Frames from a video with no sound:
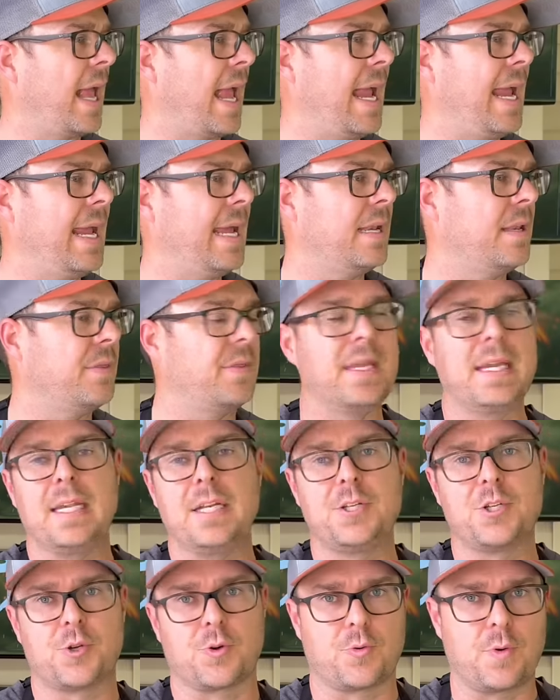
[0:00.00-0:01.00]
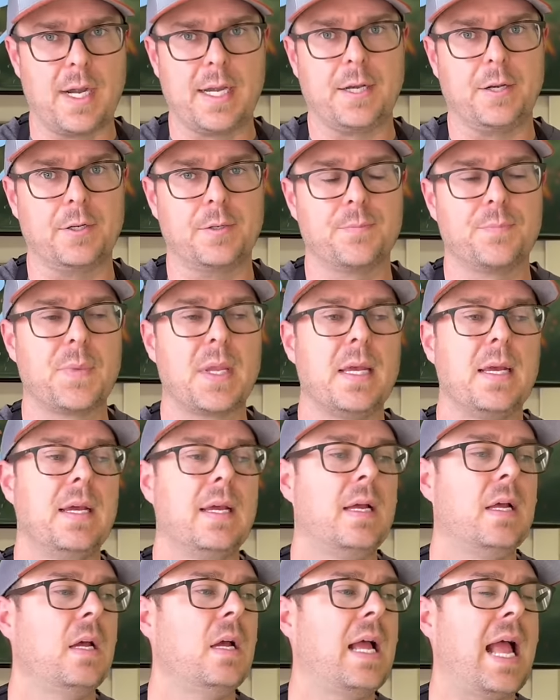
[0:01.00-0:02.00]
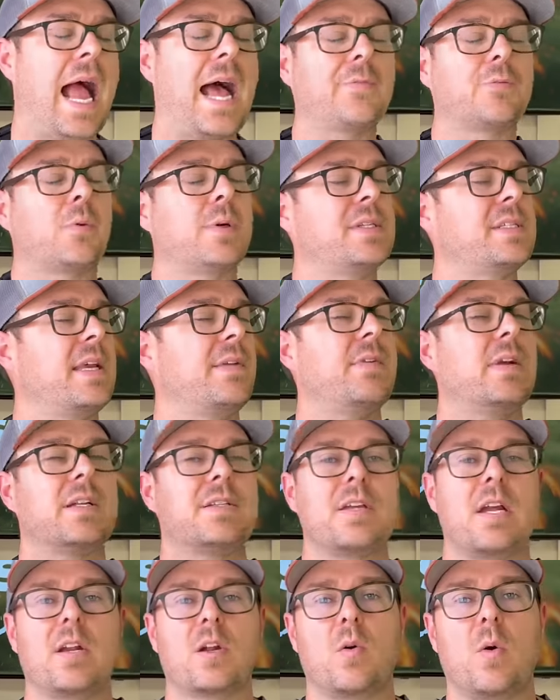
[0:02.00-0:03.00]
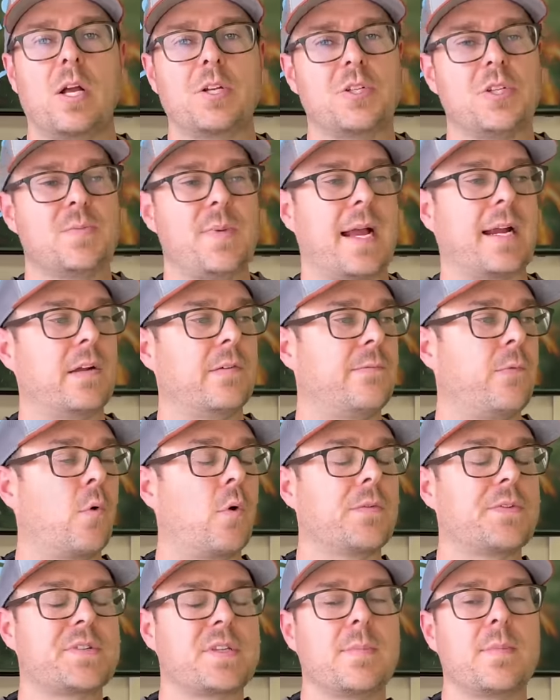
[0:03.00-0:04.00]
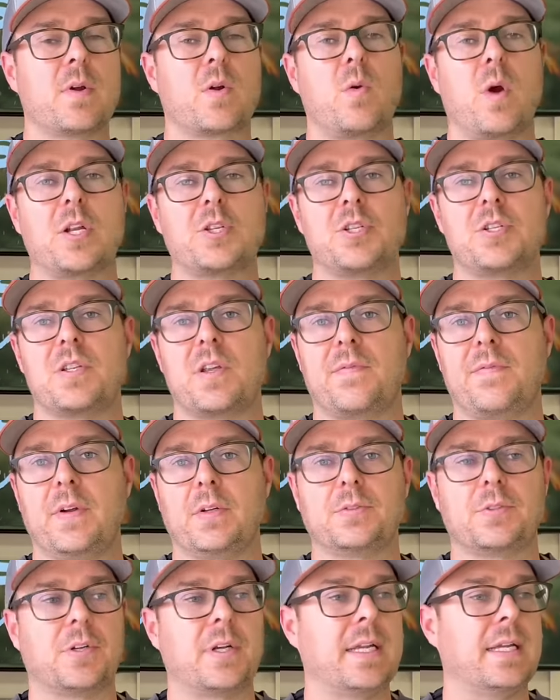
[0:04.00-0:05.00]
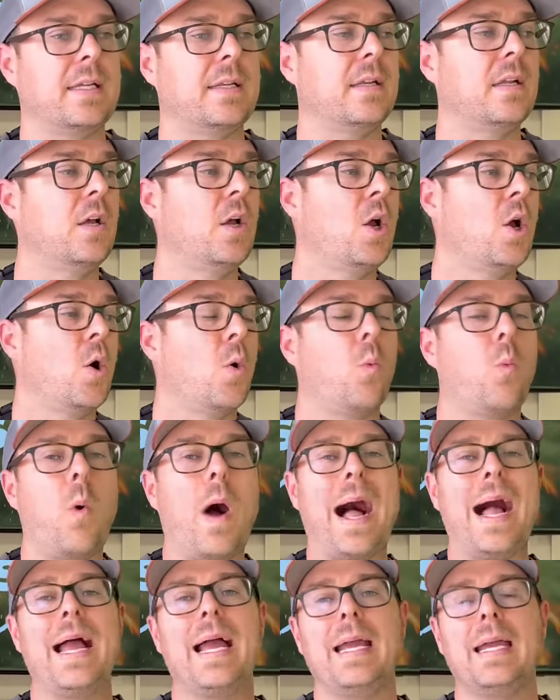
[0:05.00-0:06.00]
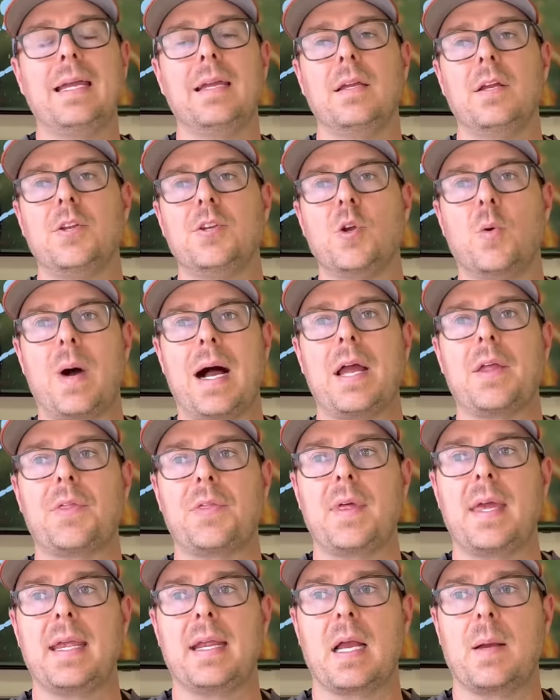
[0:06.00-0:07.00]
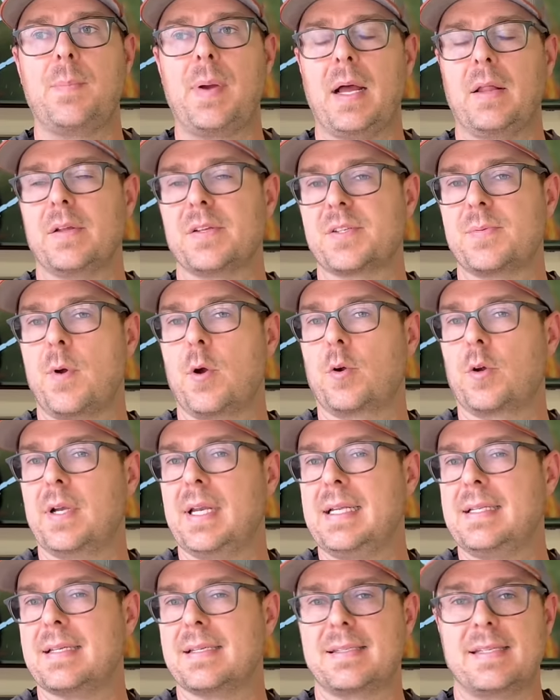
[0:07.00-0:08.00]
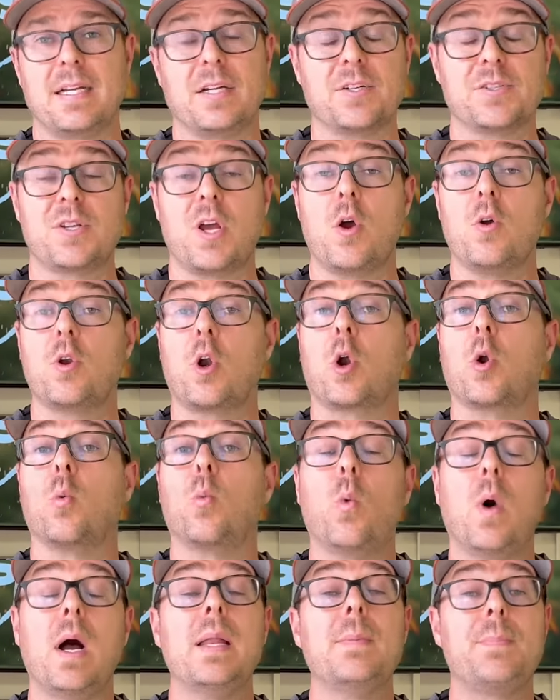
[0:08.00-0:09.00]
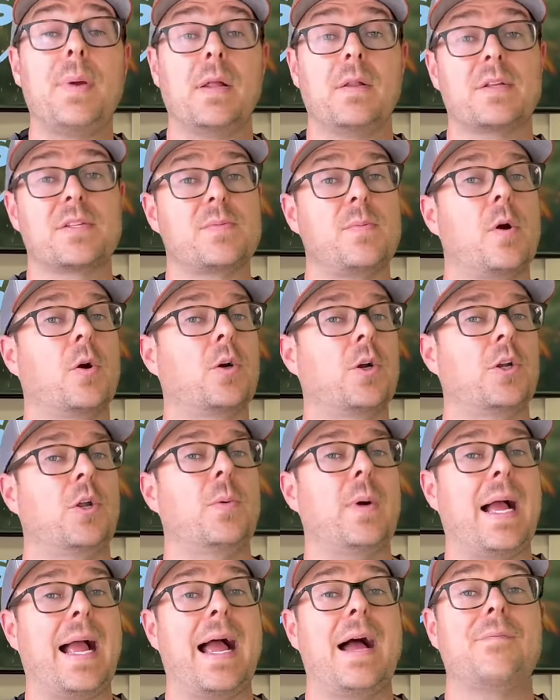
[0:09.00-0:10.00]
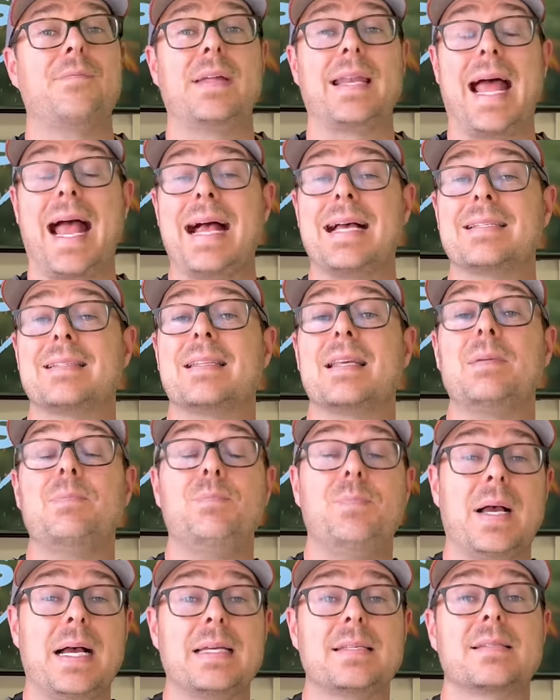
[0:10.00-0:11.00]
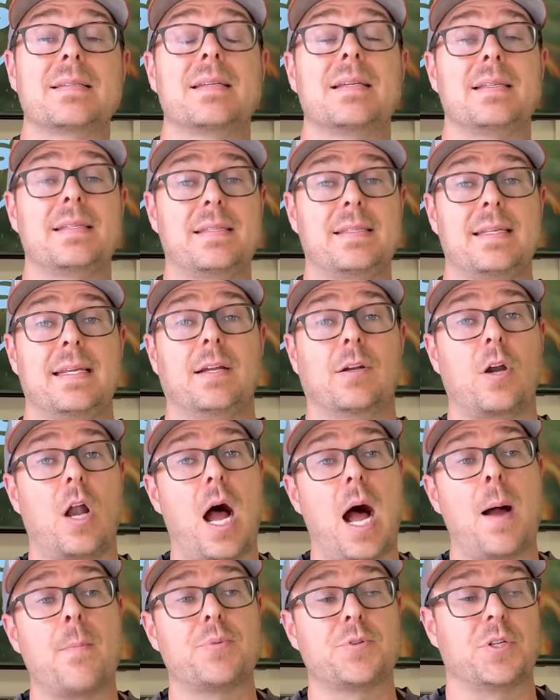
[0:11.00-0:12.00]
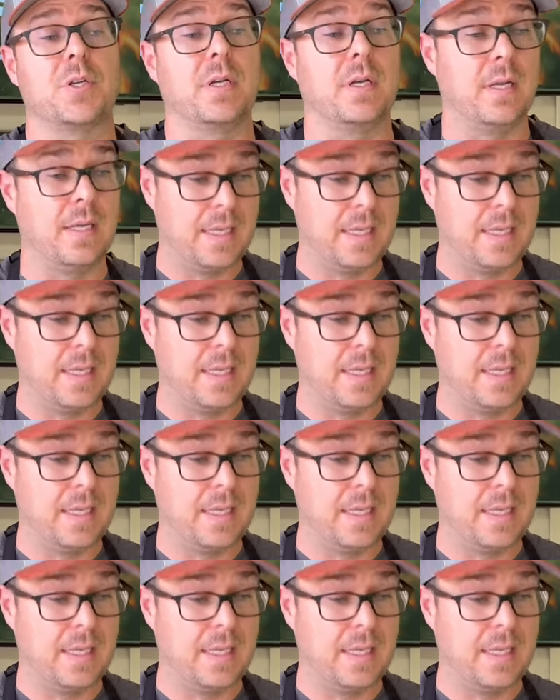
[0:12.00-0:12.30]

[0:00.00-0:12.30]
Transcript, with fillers: and the Traeger after receiving a ton of questions back and forth, some of the questions have filtered in. Why do I think a pellet smoker needs a sear zone or what pellet smoker do I have that has the best sear option?